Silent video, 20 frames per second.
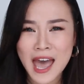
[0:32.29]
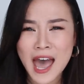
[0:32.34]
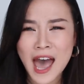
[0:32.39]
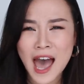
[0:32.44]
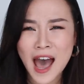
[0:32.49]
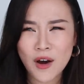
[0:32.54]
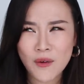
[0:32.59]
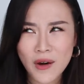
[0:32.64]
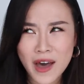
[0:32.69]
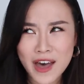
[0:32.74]

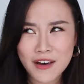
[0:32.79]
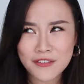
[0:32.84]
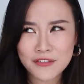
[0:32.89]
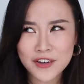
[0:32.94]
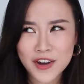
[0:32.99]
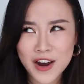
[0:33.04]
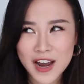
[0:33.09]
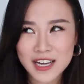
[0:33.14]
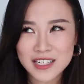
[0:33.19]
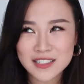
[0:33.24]

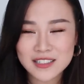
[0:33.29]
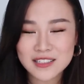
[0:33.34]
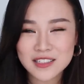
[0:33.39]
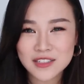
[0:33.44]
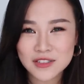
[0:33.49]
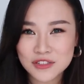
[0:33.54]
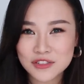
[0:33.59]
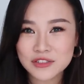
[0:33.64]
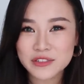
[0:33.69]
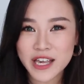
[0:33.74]
However, I
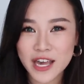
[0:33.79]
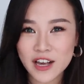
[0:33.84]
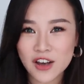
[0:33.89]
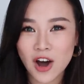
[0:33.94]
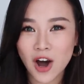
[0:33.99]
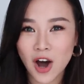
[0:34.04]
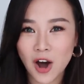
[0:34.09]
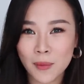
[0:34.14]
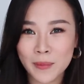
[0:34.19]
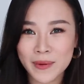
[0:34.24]
still do get
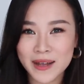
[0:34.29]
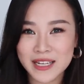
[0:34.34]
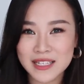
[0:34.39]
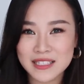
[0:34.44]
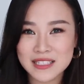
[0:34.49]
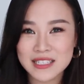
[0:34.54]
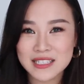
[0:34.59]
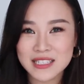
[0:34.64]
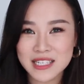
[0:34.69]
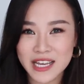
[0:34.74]

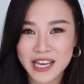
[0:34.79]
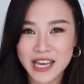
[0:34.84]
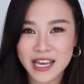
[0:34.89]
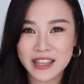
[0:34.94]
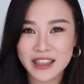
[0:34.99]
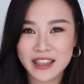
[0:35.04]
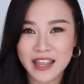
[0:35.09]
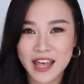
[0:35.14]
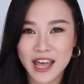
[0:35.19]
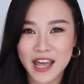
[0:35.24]
comments
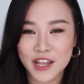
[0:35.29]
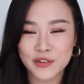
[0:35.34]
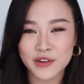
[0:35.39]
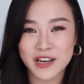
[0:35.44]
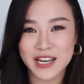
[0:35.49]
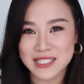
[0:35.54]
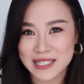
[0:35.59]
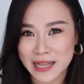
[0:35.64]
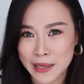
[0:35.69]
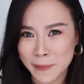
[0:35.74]
saying that you
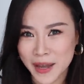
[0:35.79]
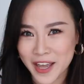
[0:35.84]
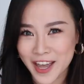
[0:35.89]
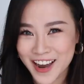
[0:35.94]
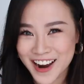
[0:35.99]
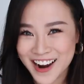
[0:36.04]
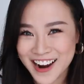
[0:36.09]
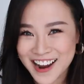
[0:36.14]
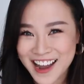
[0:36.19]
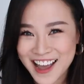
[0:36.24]
guys like my
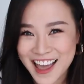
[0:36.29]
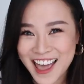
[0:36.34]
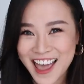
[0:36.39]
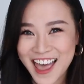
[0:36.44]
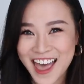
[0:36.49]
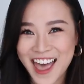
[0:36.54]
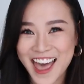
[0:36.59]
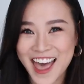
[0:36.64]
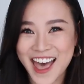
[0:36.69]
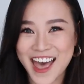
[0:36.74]
hair
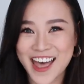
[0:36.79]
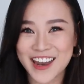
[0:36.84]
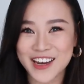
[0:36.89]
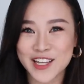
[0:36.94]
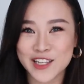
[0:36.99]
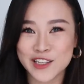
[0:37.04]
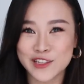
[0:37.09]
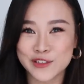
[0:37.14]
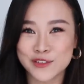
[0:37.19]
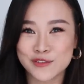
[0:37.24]
and
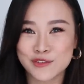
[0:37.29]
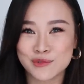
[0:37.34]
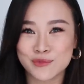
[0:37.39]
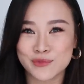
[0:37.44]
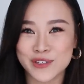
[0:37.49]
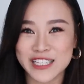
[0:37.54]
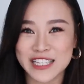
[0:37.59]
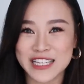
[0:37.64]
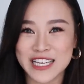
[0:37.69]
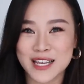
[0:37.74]
it looks
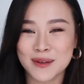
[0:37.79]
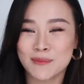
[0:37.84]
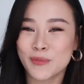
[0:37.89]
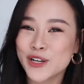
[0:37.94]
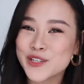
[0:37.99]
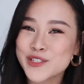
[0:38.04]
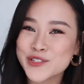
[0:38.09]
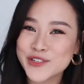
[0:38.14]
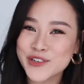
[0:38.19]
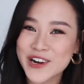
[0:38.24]
really
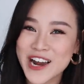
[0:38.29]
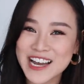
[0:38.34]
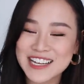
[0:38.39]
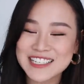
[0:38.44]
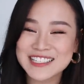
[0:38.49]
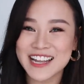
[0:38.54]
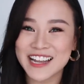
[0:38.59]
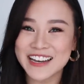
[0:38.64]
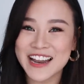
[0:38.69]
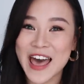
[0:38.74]

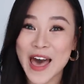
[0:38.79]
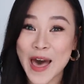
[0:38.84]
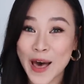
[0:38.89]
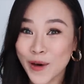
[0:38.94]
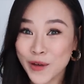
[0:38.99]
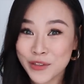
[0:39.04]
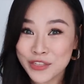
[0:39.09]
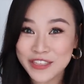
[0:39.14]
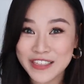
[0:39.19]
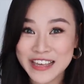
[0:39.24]
moisturized and
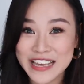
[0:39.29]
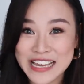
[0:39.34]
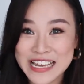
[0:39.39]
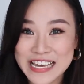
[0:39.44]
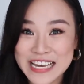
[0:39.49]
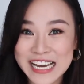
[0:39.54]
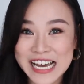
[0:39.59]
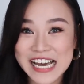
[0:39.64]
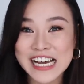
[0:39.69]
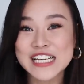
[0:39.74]

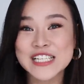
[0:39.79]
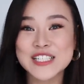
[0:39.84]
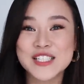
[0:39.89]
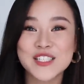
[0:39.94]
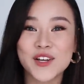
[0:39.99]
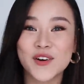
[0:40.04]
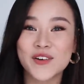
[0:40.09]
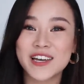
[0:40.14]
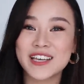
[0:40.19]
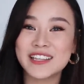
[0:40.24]
healthy.
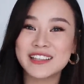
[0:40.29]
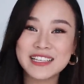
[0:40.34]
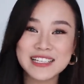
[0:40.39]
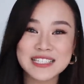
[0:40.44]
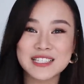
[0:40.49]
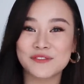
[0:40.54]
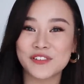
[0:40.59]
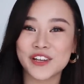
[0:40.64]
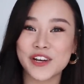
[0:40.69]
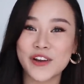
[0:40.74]
So in
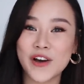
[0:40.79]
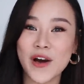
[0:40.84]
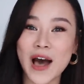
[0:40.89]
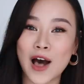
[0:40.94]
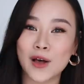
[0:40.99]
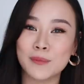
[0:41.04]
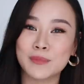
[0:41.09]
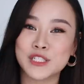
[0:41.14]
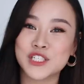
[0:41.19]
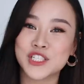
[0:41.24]
this video,
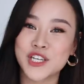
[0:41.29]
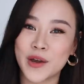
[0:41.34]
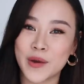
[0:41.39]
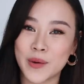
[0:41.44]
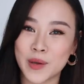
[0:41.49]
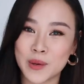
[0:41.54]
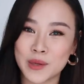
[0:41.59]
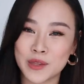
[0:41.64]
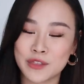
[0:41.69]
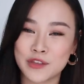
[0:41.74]
I'll be
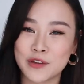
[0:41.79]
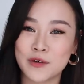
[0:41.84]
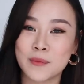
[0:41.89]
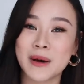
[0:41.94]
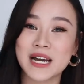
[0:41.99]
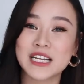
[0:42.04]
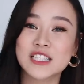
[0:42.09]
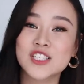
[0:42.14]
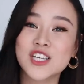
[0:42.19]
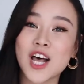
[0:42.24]
sharing with you
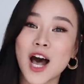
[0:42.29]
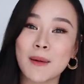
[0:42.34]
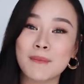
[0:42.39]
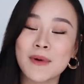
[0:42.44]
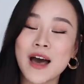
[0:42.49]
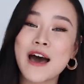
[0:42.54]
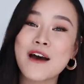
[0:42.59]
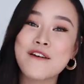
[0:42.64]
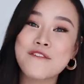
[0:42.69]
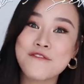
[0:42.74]
my
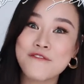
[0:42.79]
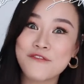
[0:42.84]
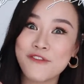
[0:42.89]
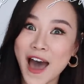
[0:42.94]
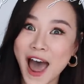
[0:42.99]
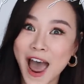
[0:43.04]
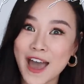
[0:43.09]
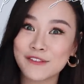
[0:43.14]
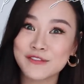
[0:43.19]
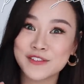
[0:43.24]
top
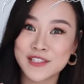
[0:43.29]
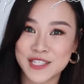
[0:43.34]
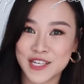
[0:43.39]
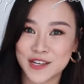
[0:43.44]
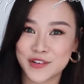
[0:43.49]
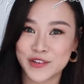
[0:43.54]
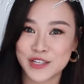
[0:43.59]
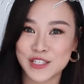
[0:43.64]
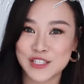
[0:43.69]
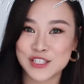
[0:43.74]
5
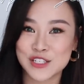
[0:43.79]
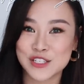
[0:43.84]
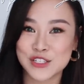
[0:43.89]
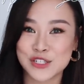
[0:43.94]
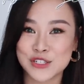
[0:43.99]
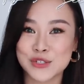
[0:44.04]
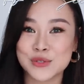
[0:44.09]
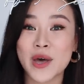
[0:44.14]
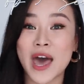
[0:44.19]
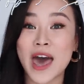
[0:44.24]

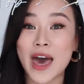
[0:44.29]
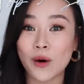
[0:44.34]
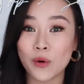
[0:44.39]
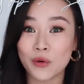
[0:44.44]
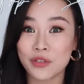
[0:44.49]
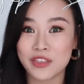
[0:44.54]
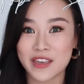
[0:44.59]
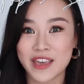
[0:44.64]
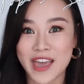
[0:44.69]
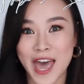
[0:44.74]
secrets to
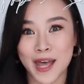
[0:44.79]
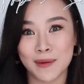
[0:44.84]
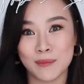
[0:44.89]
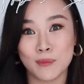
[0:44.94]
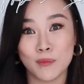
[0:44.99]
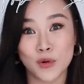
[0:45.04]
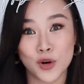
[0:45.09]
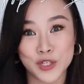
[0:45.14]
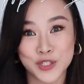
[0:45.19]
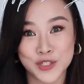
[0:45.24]
healthy and
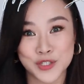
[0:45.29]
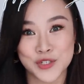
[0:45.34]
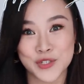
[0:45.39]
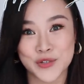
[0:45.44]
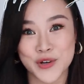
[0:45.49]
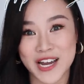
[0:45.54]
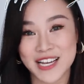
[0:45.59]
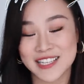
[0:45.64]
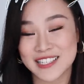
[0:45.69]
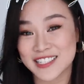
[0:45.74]

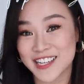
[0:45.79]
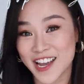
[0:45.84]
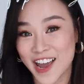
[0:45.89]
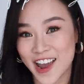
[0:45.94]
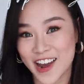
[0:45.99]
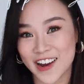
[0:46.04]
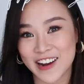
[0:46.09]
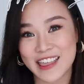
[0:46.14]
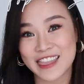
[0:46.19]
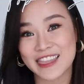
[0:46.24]
moisturized
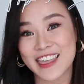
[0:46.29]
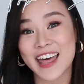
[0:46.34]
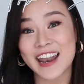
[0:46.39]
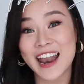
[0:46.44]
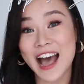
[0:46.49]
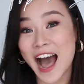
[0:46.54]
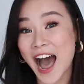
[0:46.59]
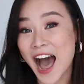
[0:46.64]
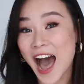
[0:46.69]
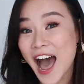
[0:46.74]
hair that
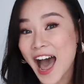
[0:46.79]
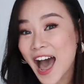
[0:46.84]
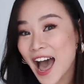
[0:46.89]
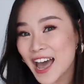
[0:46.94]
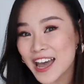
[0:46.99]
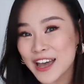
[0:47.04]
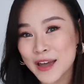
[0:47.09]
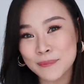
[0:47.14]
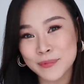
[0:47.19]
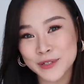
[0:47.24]

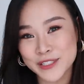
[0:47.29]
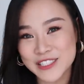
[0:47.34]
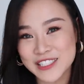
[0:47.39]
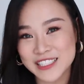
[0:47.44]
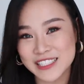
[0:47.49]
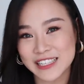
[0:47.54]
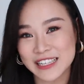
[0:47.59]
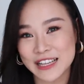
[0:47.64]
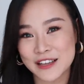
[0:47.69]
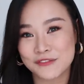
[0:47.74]
I
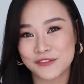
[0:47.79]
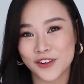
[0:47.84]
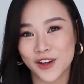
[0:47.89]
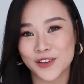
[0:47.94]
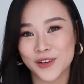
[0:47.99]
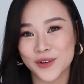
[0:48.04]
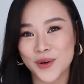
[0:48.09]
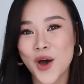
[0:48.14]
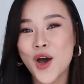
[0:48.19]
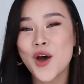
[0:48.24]
personally
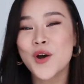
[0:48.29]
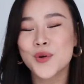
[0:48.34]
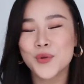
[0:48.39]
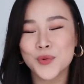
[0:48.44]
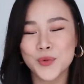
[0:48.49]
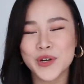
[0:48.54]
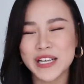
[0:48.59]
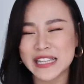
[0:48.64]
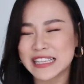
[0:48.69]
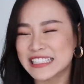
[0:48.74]
follow
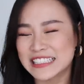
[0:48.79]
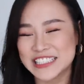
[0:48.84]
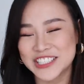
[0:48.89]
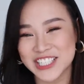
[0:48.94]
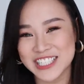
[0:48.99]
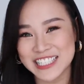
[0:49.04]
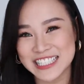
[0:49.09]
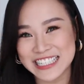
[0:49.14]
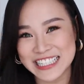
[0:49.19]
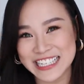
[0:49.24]

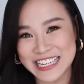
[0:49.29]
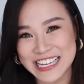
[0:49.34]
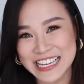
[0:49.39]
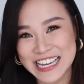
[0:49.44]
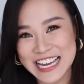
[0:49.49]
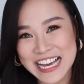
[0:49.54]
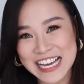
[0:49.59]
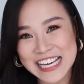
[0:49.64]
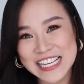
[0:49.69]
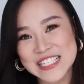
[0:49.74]

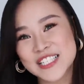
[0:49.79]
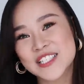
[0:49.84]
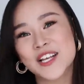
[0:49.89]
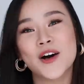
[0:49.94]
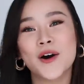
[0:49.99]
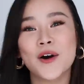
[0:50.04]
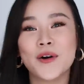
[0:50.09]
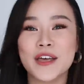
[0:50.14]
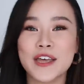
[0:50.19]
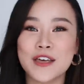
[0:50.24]
religiously.
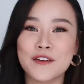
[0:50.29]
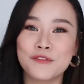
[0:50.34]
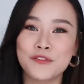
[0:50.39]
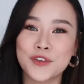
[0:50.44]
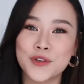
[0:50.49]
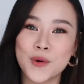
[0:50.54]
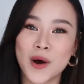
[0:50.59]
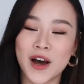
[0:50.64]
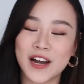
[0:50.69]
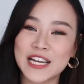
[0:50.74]
So if
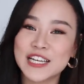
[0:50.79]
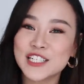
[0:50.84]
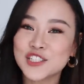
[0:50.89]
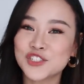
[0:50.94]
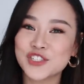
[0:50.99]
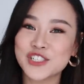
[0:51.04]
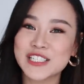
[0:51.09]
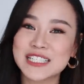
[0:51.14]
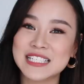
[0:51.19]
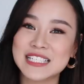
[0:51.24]
you are
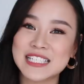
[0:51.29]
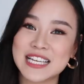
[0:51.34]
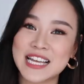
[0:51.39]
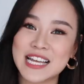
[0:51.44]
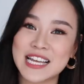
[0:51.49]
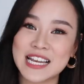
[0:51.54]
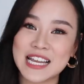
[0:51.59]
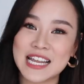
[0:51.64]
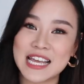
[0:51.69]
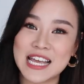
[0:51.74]

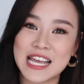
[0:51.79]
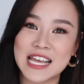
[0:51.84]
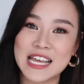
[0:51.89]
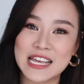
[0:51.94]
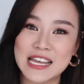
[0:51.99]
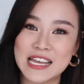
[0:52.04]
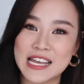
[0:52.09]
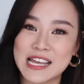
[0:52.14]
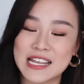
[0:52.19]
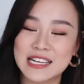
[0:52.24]
interested
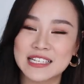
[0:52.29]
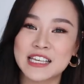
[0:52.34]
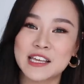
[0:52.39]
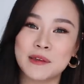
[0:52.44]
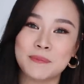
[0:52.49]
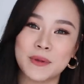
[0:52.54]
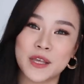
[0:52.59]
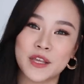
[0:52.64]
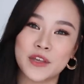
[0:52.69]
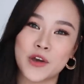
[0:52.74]
in
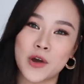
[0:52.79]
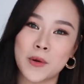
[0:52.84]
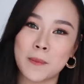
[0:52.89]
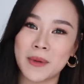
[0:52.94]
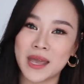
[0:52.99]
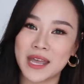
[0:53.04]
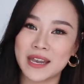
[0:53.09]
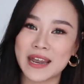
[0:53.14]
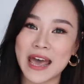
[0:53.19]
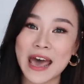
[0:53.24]
keeping your
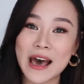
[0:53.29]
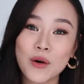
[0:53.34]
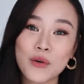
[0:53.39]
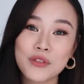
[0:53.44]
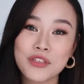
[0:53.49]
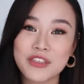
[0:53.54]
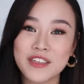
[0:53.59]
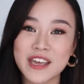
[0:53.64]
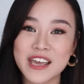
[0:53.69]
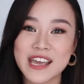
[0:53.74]
mane
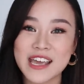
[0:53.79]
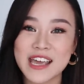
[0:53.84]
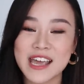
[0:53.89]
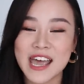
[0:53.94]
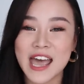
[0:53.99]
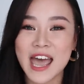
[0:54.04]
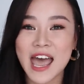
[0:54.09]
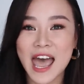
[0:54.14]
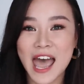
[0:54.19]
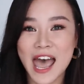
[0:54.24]
healthy
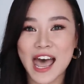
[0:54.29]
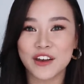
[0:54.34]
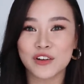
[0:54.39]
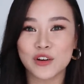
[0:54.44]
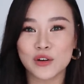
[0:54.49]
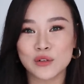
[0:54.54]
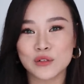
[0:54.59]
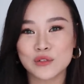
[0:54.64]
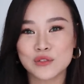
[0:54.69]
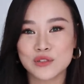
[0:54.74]
and
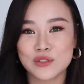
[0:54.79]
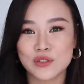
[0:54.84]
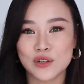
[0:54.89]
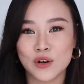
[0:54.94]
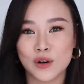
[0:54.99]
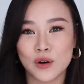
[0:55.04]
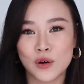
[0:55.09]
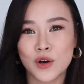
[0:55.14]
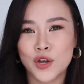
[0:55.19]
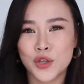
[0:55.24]

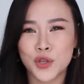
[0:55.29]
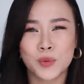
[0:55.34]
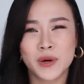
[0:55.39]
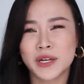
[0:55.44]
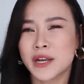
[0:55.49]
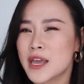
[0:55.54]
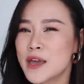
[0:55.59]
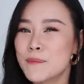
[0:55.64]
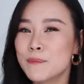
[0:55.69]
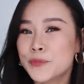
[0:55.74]
also you
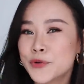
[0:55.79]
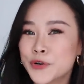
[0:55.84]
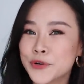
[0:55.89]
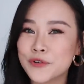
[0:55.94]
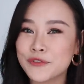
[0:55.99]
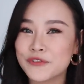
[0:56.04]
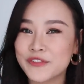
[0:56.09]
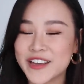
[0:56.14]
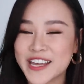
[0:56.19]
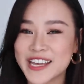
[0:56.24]
want to
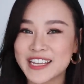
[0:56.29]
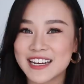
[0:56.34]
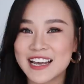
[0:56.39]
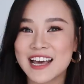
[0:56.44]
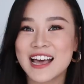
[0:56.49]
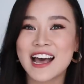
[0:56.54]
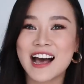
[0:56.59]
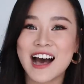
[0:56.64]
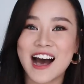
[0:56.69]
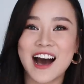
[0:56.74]
improve it,
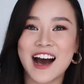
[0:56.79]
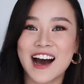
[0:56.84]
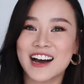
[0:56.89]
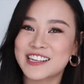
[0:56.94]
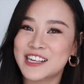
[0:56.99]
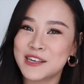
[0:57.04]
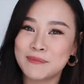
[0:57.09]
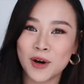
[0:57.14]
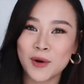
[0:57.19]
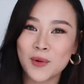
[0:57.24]

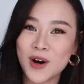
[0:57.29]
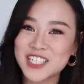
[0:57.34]
keep on